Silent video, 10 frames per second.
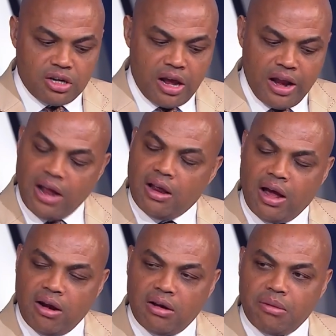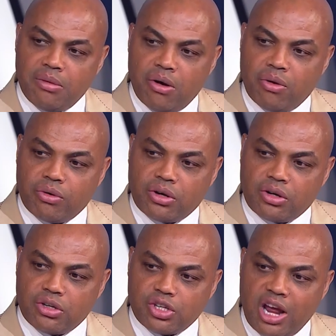I don't even know
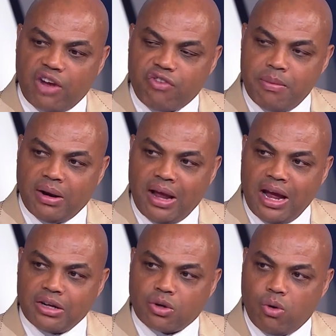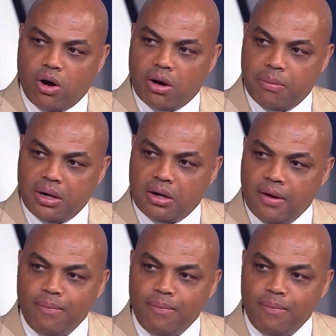the stats from the last quarter, but